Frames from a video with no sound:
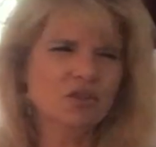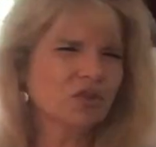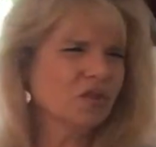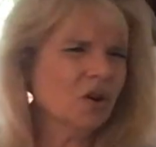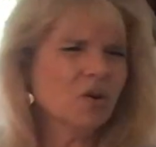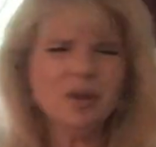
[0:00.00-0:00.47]

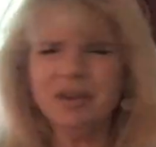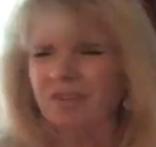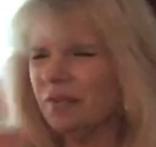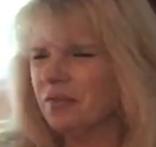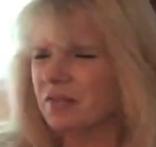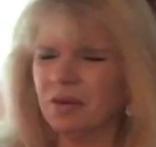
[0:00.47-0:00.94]
just always
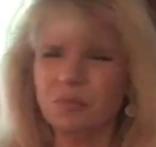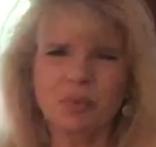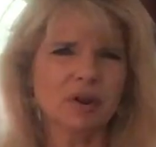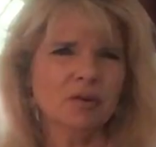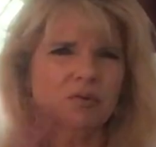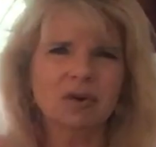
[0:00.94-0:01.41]
have
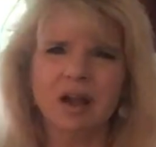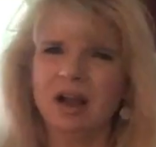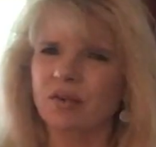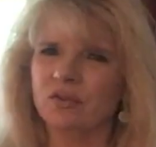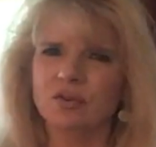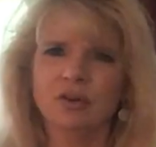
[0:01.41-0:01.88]
somebody
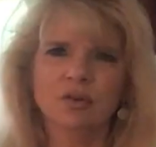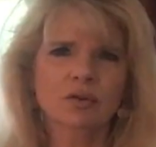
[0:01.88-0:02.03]
around.